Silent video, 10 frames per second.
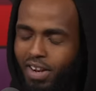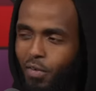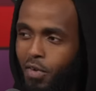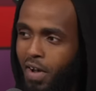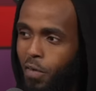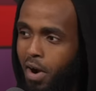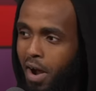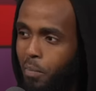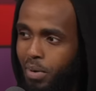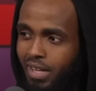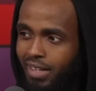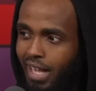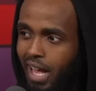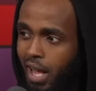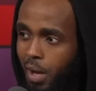found like we found one company
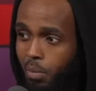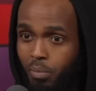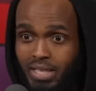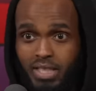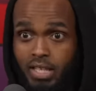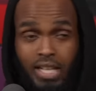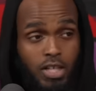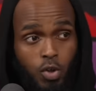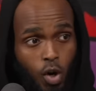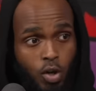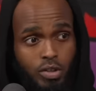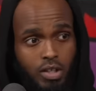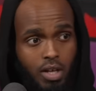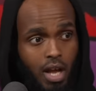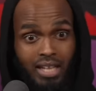that um, basically takes your clothes
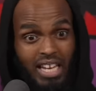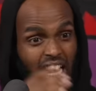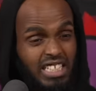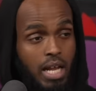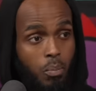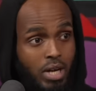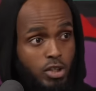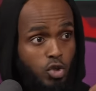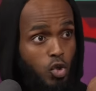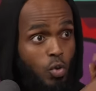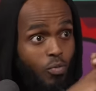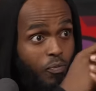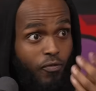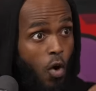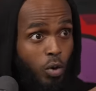and the next day yeah. brings it to you.
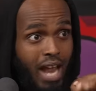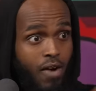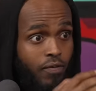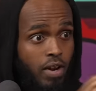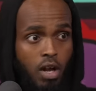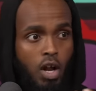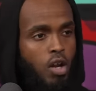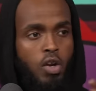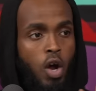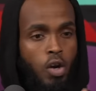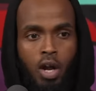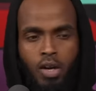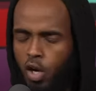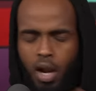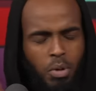No promotion, no promotion for no, them. No, no,
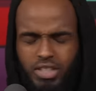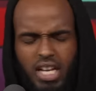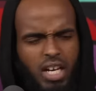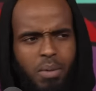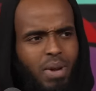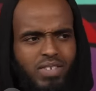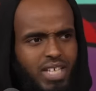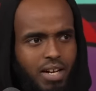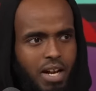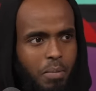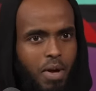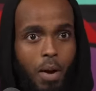no, no I'm not saying that. the name. Never saying the name.